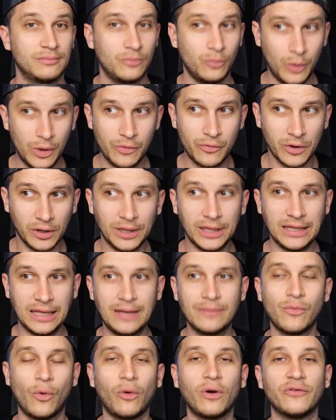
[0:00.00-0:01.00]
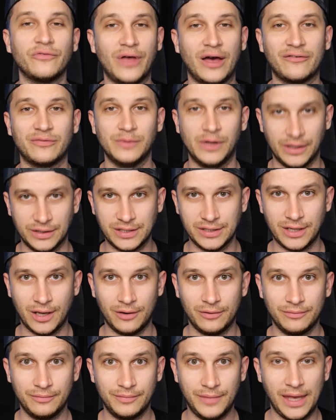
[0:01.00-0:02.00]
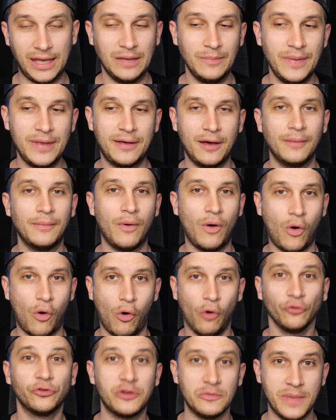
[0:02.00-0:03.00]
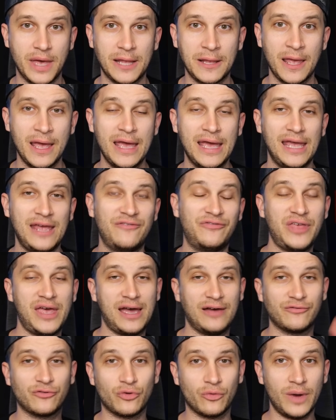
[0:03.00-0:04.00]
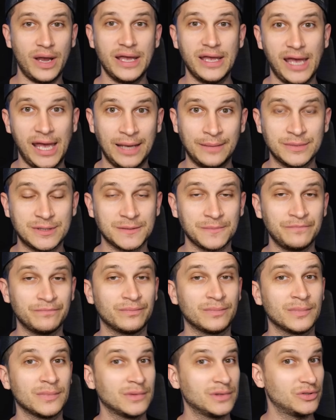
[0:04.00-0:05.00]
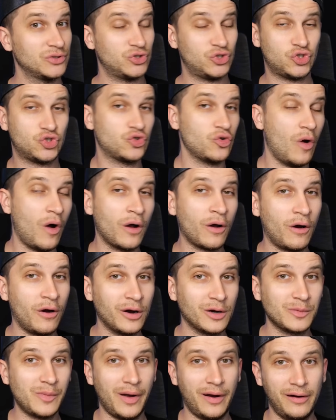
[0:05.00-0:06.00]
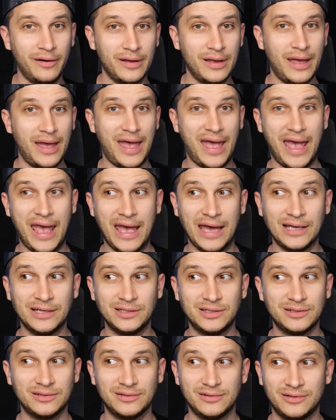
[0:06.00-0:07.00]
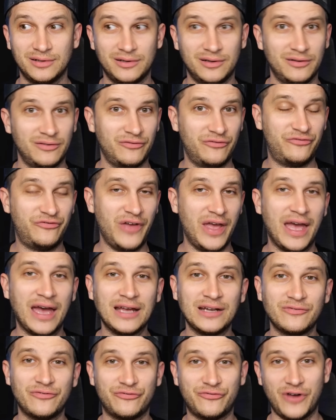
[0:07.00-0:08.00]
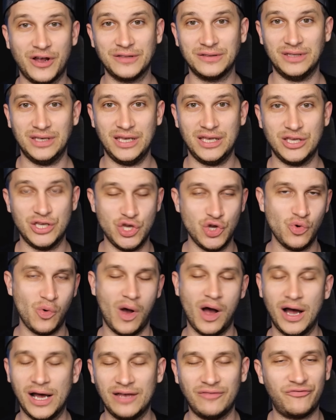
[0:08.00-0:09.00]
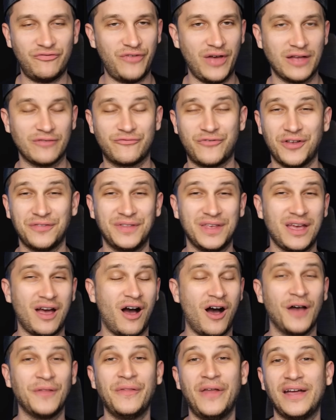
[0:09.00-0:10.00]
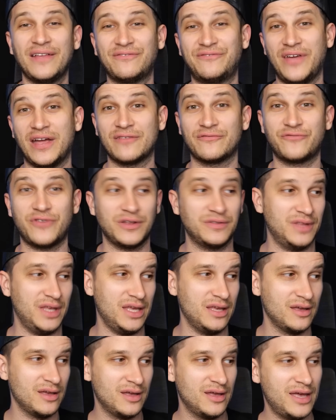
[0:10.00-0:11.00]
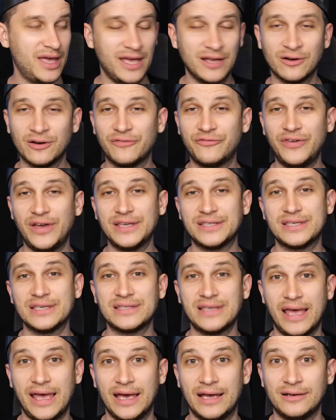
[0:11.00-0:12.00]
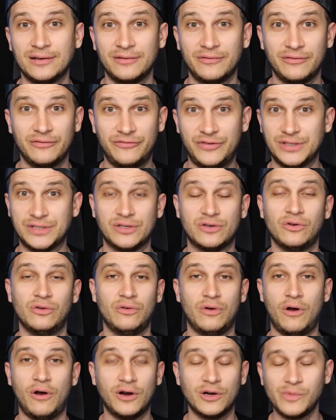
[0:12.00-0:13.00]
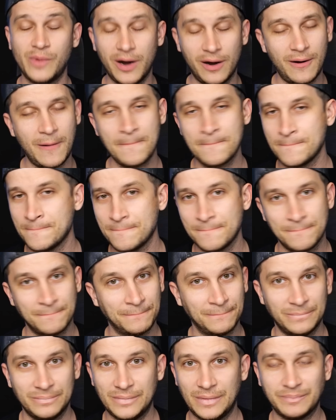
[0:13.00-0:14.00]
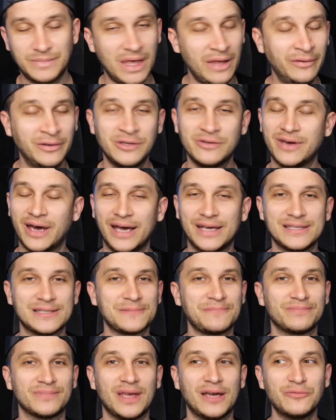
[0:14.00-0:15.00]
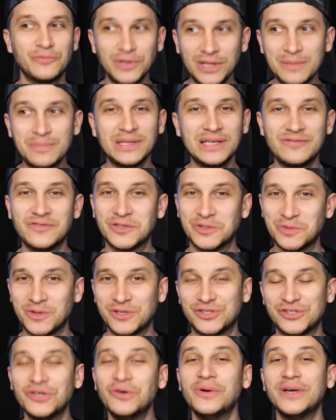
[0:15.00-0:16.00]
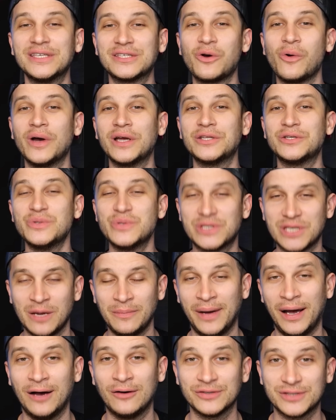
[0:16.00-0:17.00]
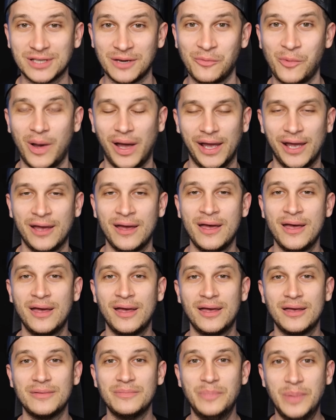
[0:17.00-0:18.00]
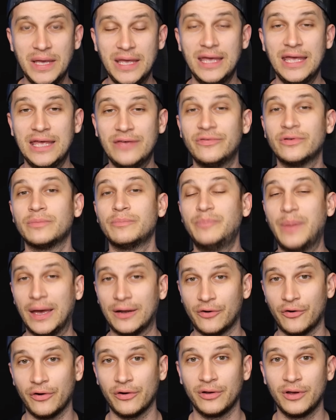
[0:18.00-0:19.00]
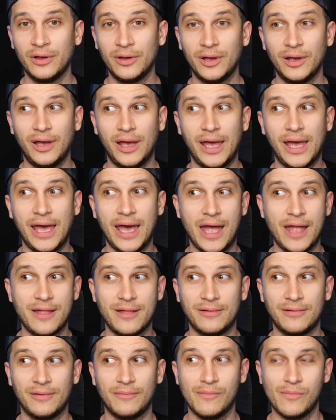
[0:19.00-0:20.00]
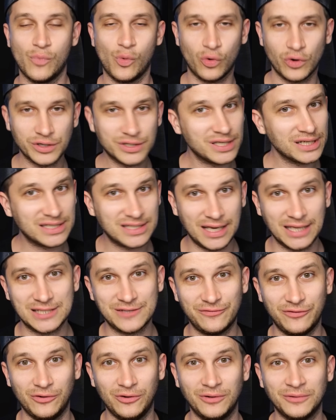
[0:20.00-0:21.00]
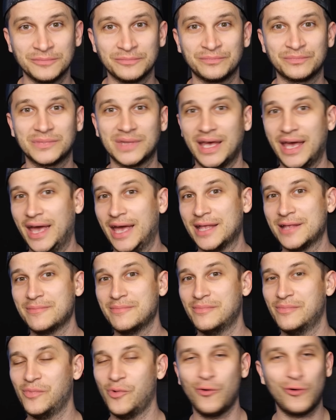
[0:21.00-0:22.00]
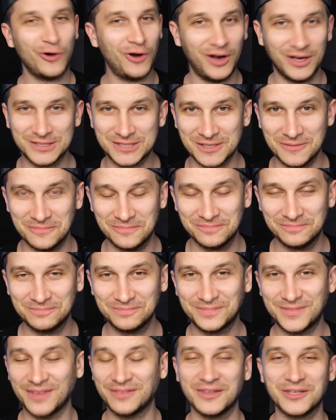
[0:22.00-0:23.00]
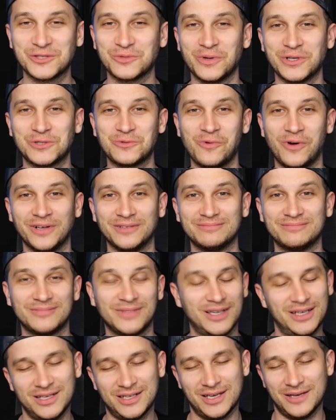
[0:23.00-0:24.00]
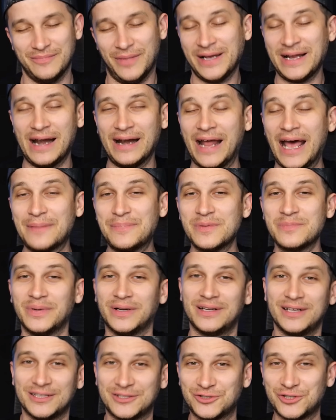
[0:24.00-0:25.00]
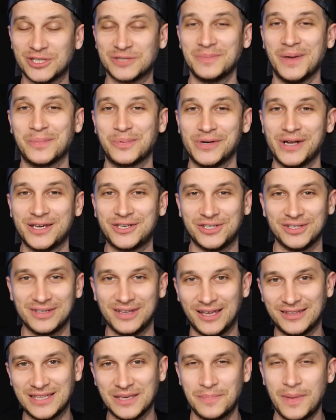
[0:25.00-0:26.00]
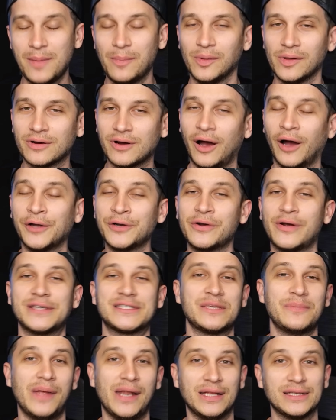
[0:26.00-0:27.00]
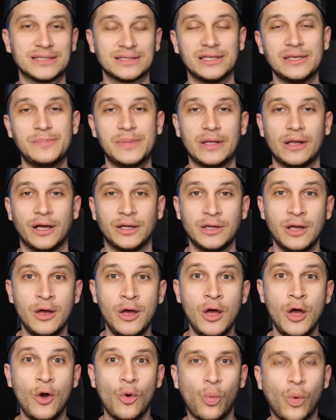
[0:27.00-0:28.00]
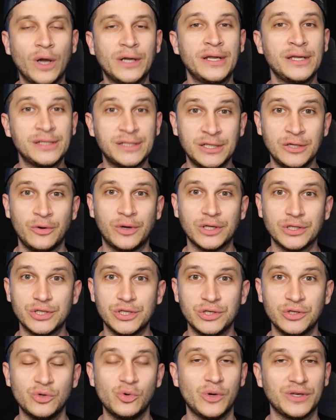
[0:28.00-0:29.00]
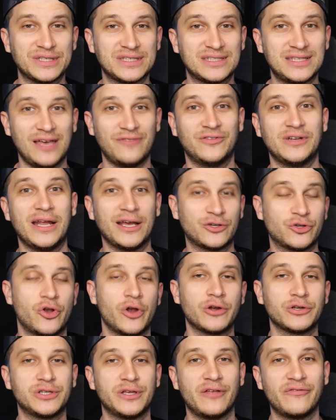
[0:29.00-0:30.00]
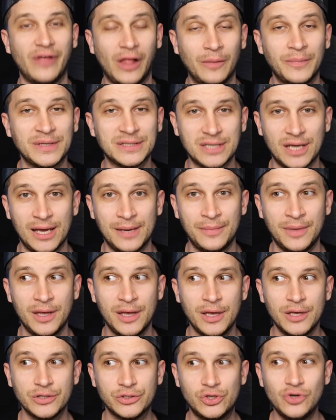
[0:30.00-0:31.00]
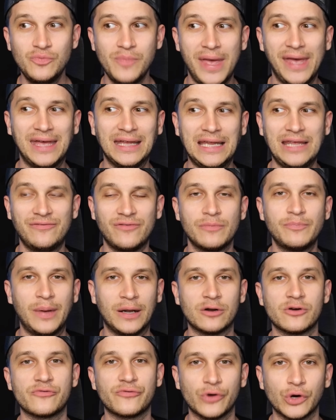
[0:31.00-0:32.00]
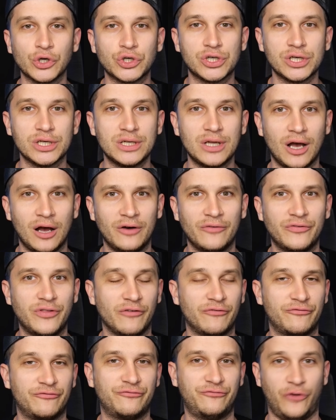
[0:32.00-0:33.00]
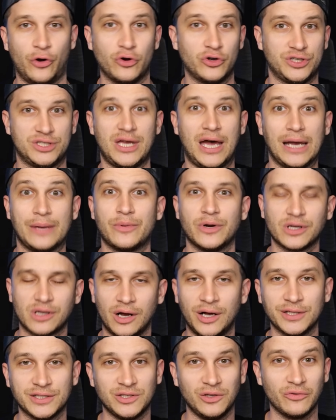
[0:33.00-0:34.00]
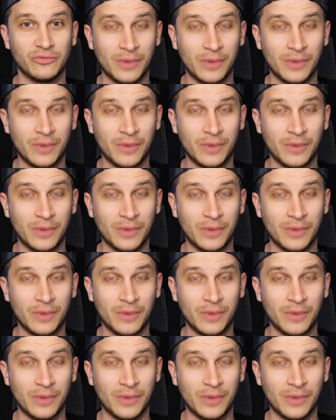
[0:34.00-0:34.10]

We really need more of that from Nintendo. They can become ultimate if they have great games, strong hardware, and fan friendly UI, fan friendly online, fan friendly interfaces, and physical hardware. I'm telling you guys, I really believe the Switch 2 is going to somehow, someway be even better and more successful and more awesome than the Switch 1. It might not happen, but it's just my prediction. I think people are underestimating and sleeping on what Nintendo can do with seven extra years of development time to make an even better version of the first hybrid console.